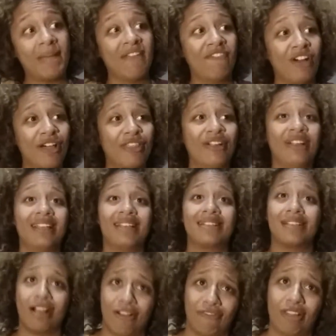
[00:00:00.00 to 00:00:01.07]
My father is
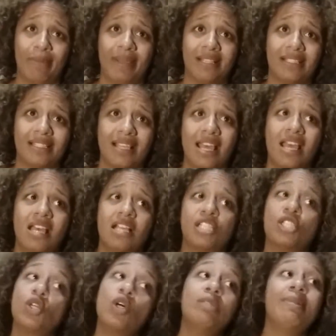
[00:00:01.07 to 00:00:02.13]
off limits.
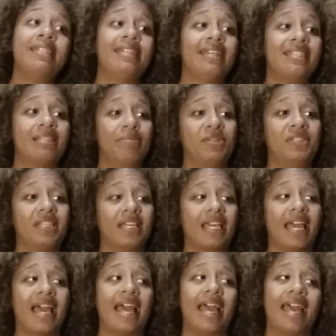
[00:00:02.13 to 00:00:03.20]
So is my taste in
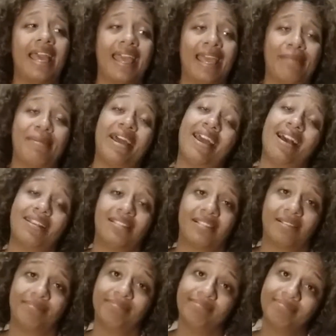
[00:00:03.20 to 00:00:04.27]
music and my ass.